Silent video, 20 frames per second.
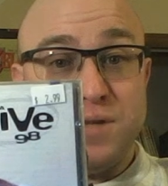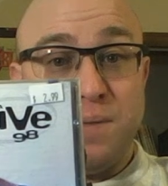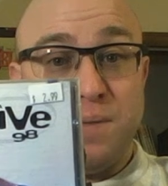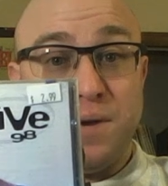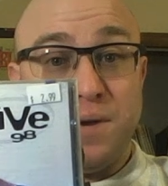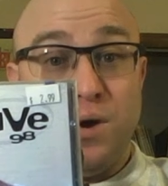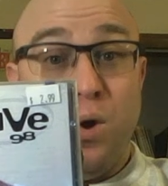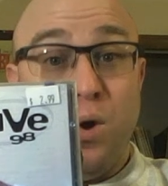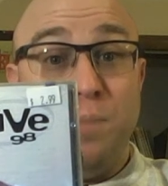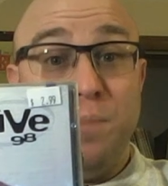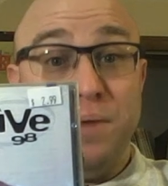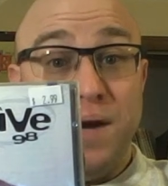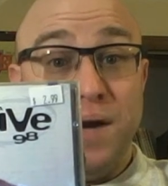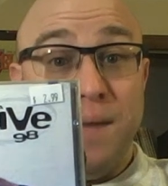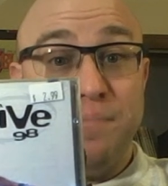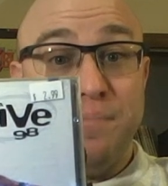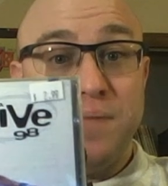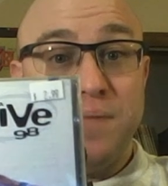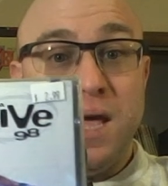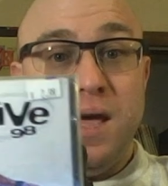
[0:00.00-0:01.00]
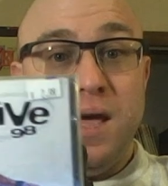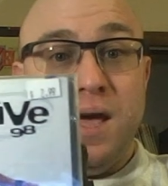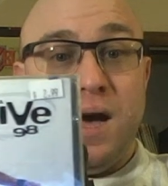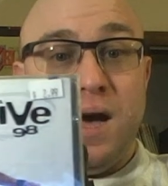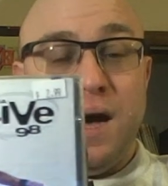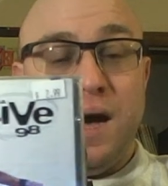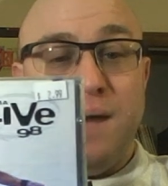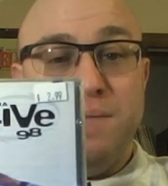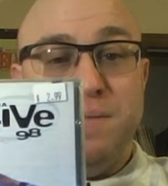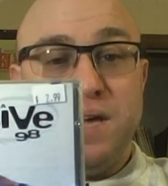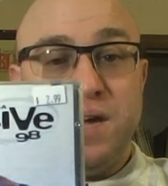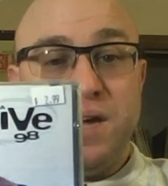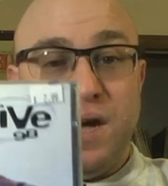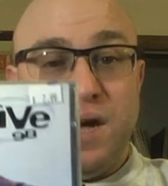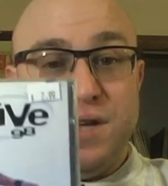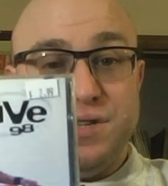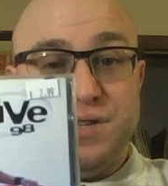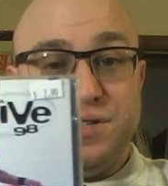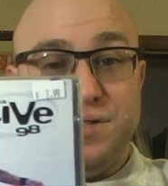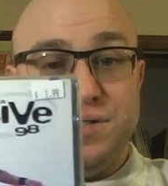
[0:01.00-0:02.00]
I'm going to open up
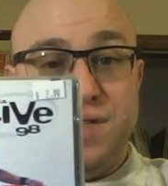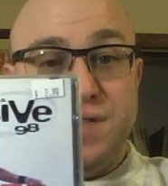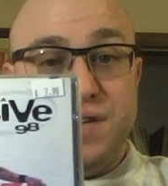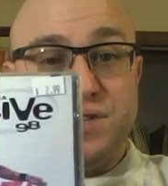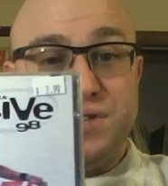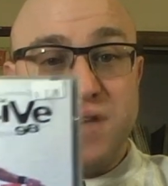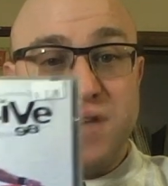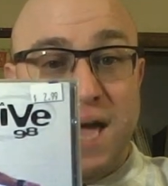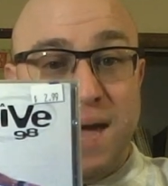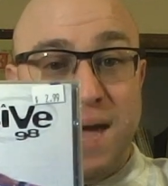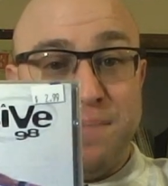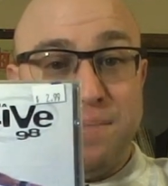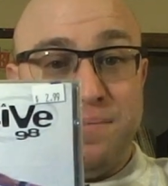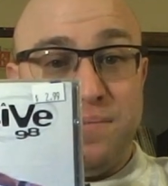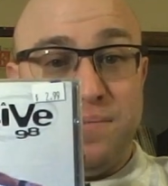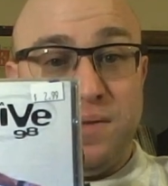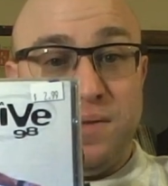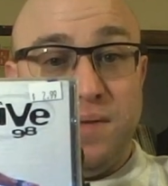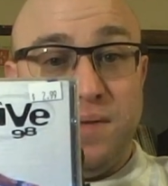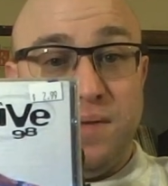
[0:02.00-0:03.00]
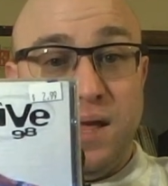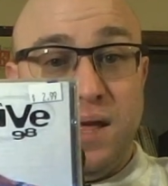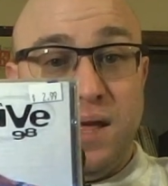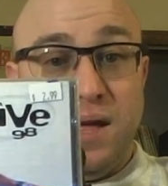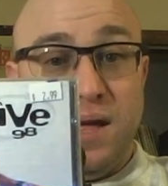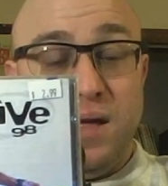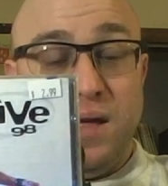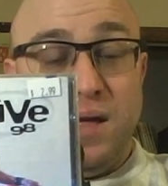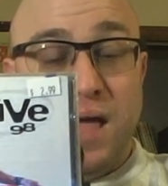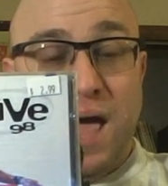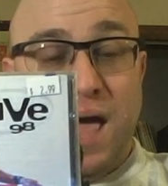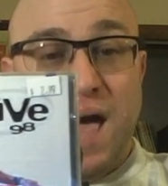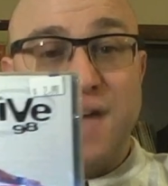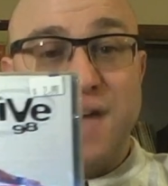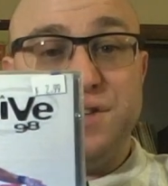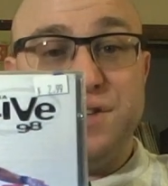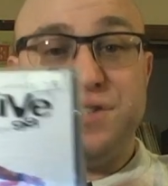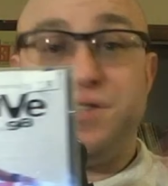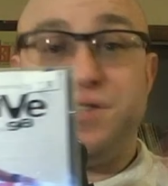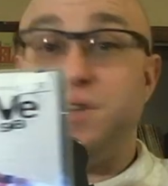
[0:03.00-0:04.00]
because this game
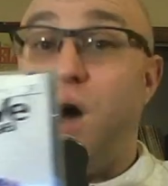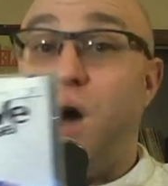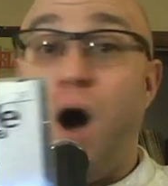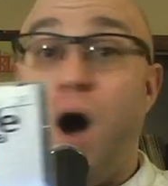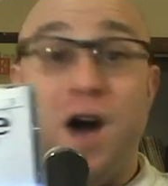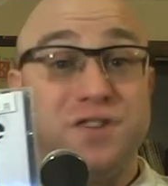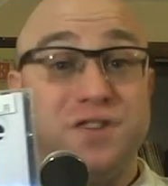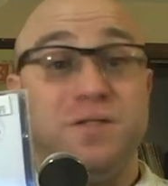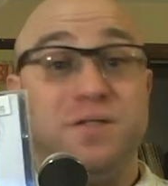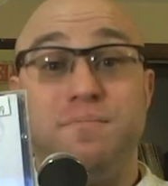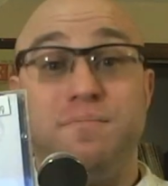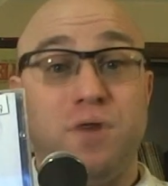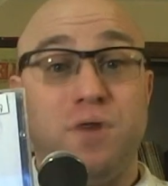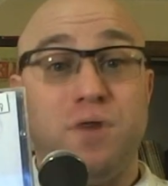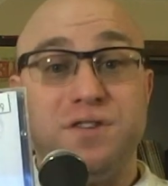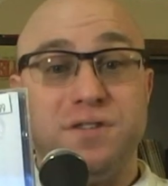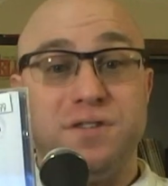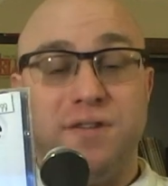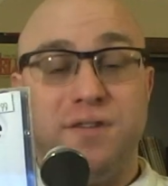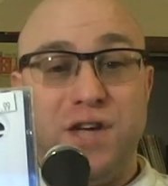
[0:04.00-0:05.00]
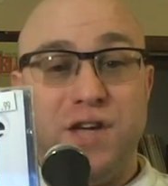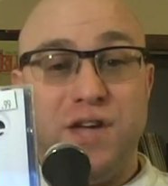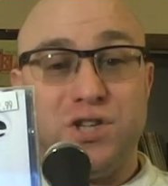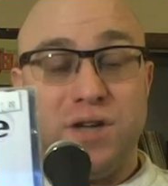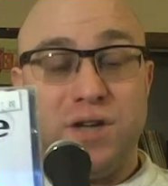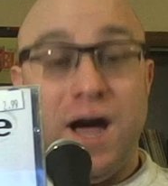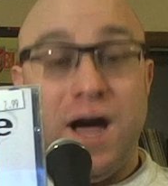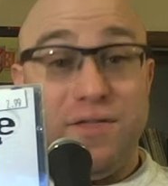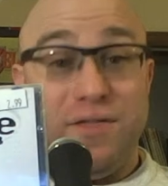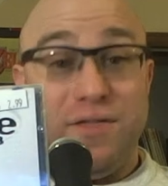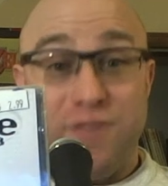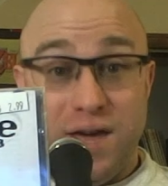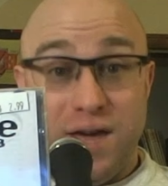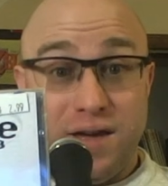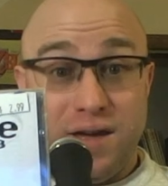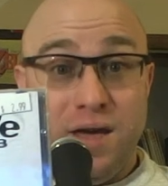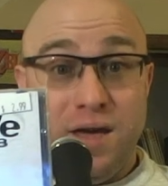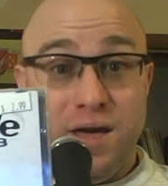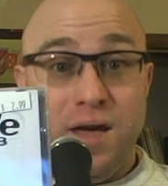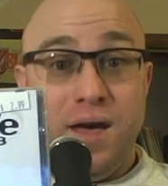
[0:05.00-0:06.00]
has awesome presentation, I
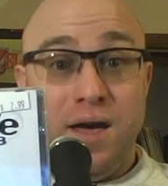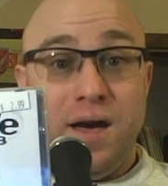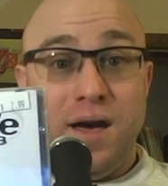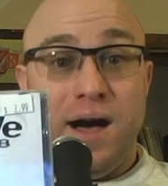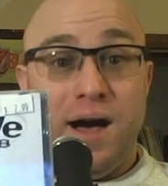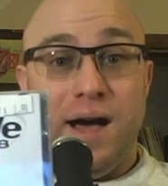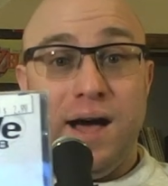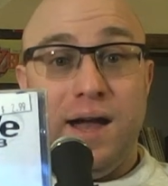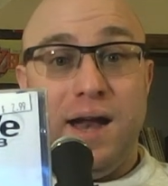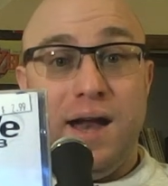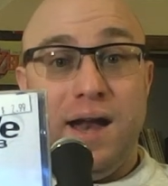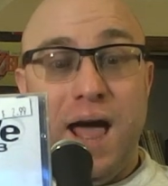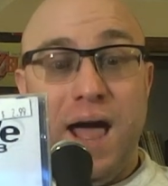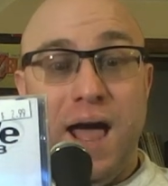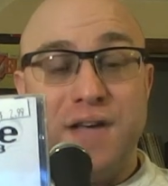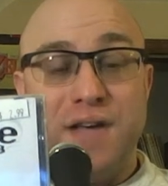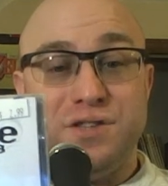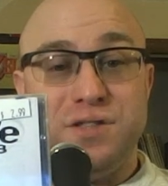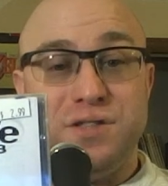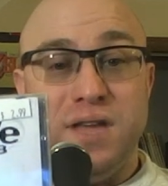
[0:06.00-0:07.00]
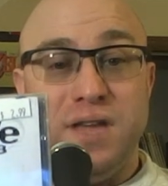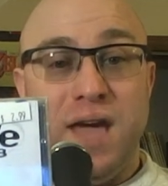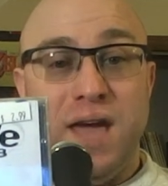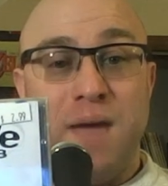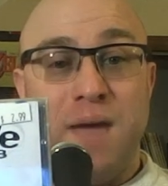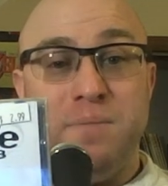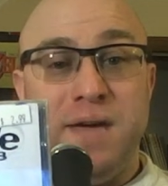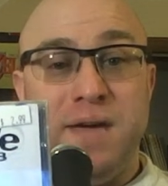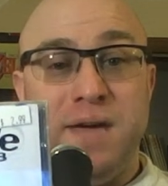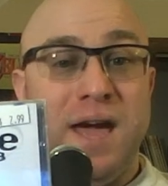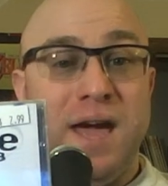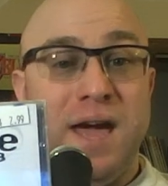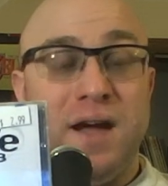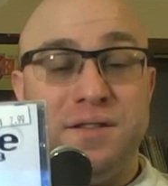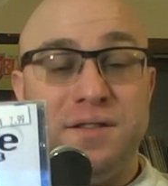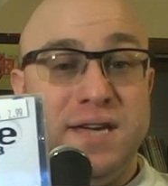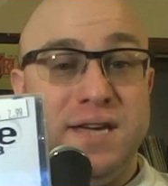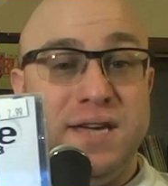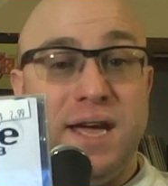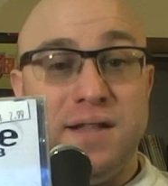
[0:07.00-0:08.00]
think. It has the NBA
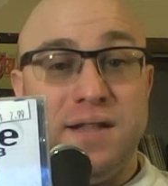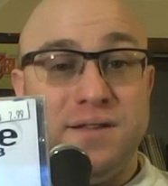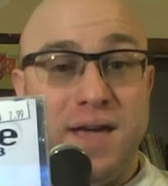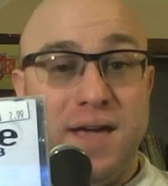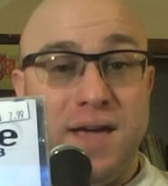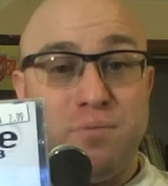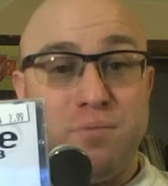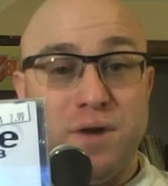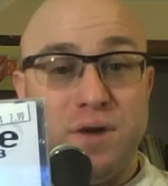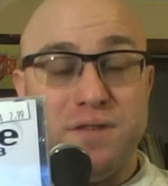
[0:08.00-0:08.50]
on TNT